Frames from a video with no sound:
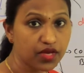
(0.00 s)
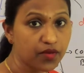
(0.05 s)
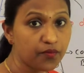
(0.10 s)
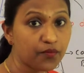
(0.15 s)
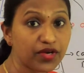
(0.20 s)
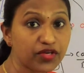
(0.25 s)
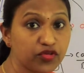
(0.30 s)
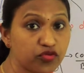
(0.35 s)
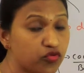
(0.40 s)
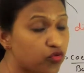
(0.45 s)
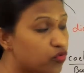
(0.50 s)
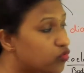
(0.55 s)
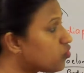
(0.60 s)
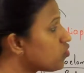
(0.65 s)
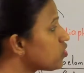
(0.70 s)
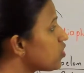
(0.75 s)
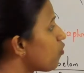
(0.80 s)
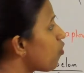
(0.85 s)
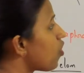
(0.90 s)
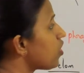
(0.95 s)
but you don't
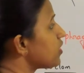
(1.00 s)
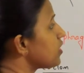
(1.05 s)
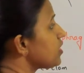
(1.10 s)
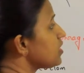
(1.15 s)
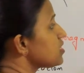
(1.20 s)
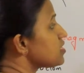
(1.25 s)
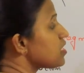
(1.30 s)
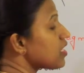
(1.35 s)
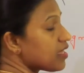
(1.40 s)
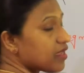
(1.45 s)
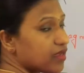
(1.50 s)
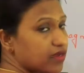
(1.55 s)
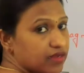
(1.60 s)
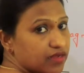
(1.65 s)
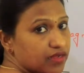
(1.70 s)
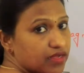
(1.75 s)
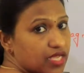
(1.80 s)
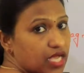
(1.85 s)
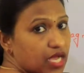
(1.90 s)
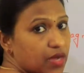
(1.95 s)
know the water is there
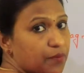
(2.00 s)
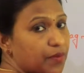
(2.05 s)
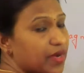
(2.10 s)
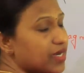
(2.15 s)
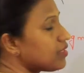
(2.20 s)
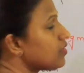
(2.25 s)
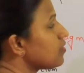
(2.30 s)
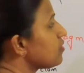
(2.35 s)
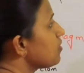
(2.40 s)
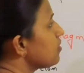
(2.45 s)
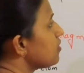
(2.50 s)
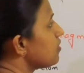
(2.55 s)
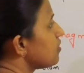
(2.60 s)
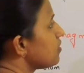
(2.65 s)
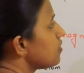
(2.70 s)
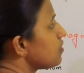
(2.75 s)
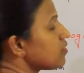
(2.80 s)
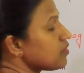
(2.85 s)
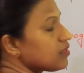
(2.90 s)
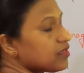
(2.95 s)
but
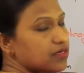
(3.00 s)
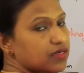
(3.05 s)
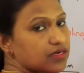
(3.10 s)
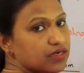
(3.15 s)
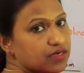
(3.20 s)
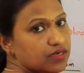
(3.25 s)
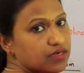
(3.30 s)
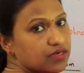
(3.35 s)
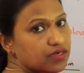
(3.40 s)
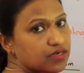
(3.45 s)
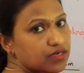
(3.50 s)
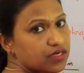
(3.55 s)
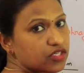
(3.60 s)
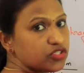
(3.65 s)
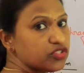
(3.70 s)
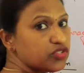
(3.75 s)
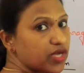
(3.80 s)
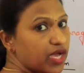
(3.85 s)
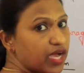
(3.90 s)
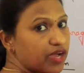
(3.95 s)

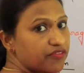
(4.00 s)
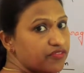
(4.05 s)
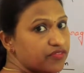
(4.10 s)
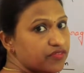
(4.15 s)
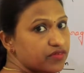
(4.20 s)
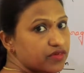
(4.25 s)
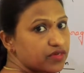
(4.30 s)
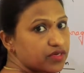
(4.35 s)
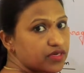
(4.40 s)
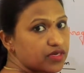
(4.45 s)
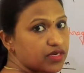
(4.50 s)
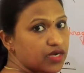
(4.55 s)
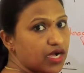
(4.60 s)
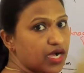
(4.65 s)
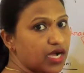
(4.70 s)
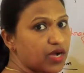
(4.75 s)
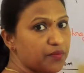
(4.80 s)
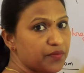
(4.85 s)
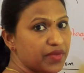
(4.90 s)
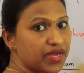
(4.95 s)
you have
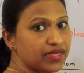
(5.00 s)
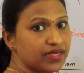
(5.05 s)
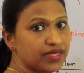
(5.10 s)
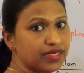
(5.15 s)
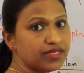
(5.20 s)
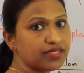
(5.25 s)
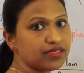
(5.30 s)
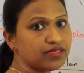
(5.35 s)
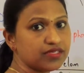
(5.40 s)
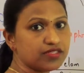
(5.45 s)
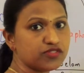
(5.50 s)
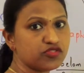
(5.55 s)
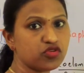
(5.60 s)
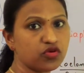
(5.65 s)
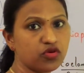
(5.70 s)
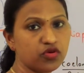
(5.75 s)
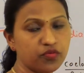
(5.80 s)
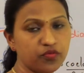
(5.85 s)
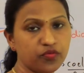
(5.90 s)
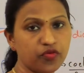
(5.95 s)
uh, made it
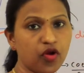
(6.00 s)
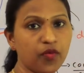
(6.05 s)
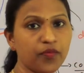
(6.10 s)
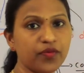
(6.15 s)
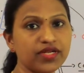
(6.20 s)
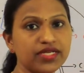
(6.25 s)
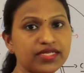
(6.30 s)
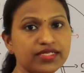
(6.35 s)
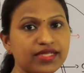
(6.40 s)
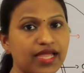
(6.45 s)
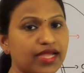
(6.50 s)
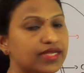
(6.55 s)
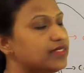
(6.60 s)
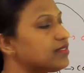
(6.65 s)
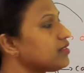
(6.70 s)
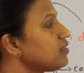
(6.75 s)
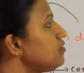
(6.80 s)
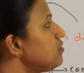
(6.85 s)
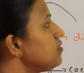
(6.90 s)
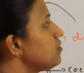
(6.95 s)
so properly
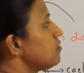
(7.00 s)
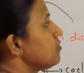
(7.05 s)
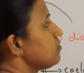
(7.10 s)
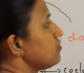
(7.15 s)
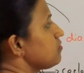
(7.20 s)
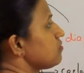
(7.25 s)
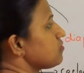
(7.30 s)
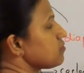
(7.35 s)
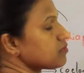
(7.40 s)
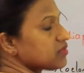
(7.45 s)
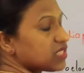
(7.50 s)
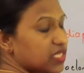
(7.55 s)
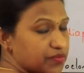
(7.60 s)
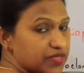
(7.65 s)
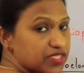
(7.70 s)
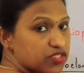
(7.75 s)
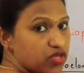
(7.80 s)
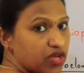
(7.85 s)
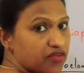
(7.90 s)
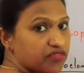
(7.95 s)
tightened, that
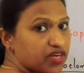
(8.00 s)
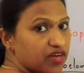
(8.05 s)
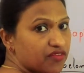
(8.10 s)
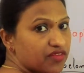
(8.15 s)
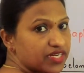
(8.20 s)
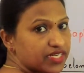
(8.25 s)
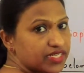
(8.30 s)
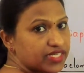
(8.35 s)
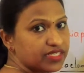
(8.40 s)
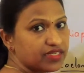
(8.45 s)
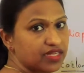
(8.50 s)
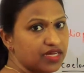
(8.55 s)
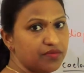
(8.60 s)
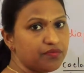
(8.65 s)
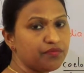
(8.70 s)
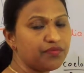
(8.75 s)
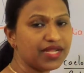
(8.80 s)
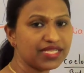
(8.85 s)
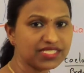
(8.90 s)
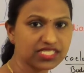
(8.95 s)
means you have covered it in
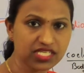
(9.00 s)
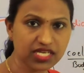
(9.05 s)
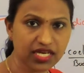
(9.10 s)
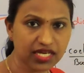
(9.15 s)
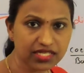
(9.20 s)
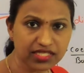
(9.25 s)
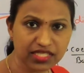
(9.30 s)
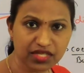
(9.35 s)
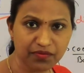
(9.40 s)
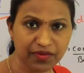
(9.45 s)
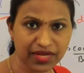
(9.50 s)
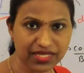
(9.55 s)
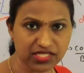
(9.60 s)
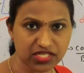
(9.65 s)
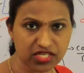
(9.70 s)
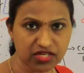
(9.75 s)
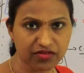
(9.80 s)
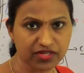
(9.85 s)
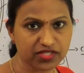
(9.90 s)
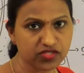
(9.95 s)
a plastic, another
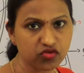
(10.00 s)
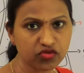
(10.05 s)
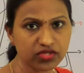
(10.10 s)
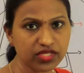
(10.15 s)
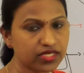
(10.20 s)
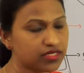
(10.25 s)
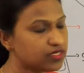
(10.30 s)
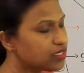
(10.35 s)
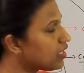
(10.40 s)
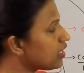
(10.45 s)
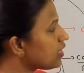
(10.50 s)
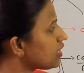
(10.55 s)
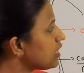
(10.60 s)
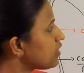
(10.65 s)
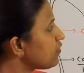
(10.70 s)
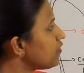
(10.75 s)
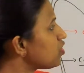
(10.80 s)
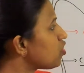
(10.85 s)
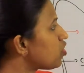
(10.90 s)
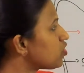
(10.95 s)
plastic cover so that
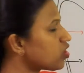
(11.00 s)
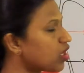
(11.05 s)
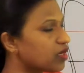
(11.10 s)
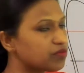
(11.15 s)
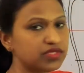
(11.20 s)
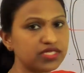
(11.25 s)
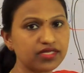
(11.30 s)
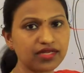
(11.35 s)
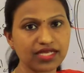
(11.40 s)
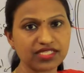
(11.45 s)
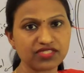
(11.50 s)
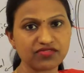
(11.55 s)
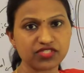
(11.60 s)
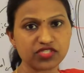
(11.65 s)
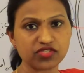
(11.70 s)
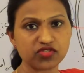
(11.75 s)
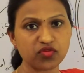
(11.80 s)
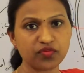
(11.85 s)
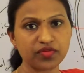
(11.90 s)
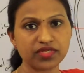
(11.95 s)
it will not harm the rice which
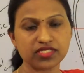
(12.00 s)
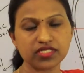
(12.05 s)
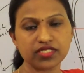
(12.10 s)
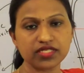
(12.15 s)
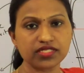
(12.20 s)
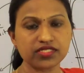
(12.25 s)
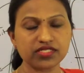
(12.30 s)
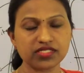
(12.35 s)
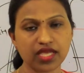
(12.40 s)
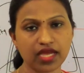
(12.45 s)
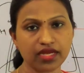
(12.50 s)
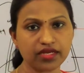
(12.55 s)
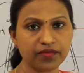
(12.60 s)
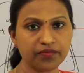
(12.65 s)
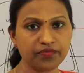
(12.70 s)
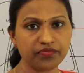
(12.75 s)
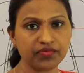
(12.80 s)
is so present inside.